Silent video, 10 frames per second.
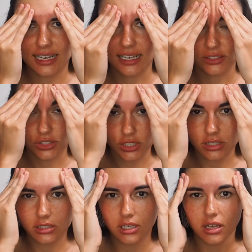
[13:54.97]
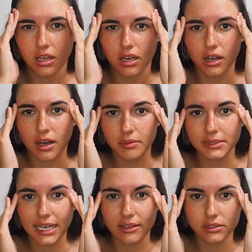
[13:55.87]
and just come
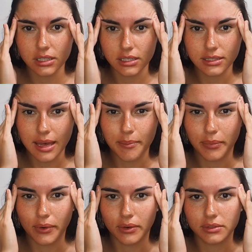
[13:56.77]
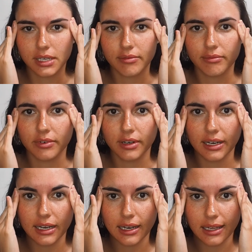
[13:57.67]
down to the temples and
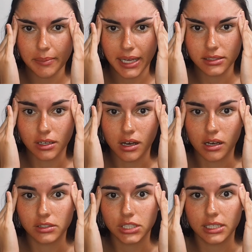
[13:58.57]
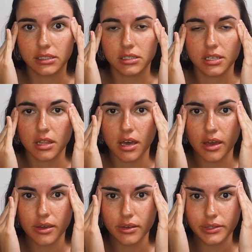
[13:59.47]
really massage into
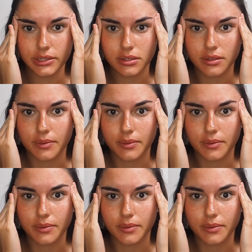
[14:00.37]
those.